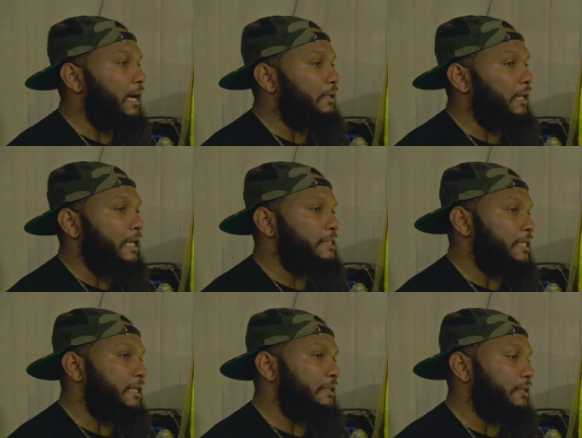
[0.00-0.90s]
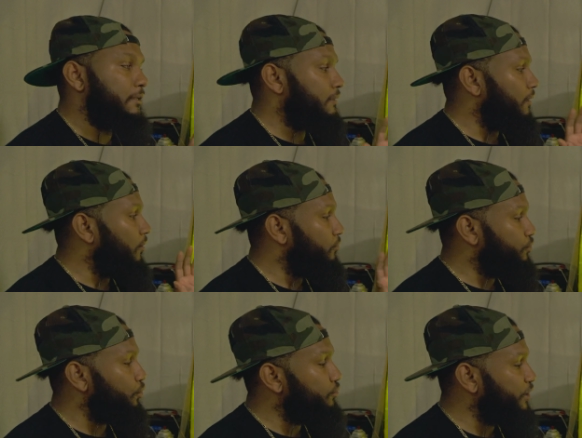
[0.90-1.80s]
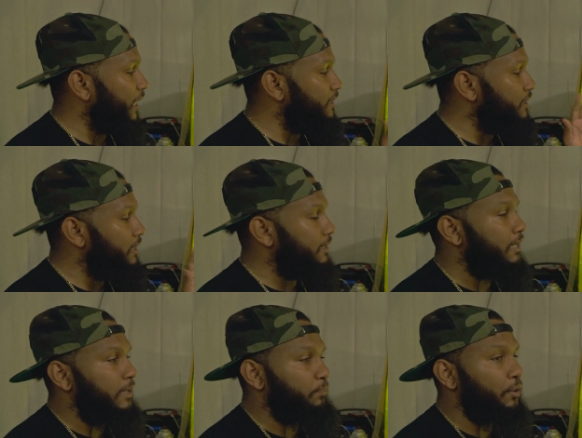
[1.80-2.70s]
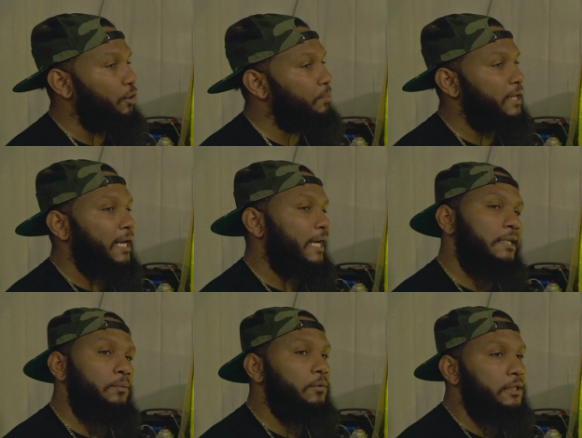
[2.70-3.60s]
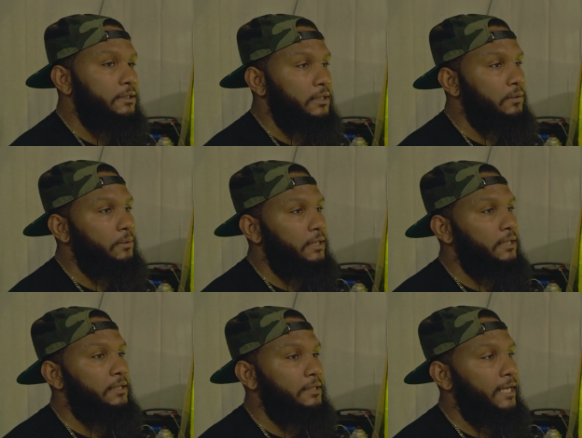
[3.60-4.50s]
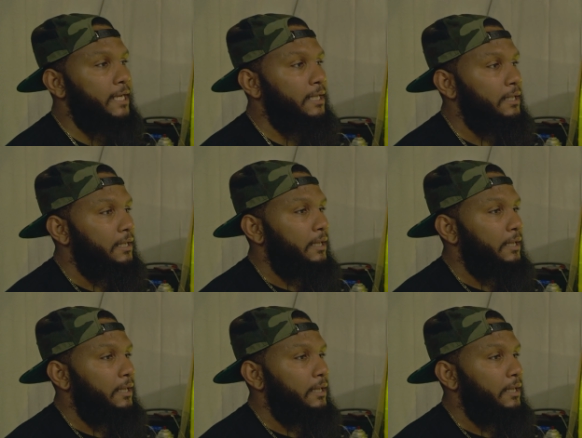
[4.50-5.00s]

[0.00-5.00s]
like I said, the whole tool changing and probing, I didn't want to deal with any of that.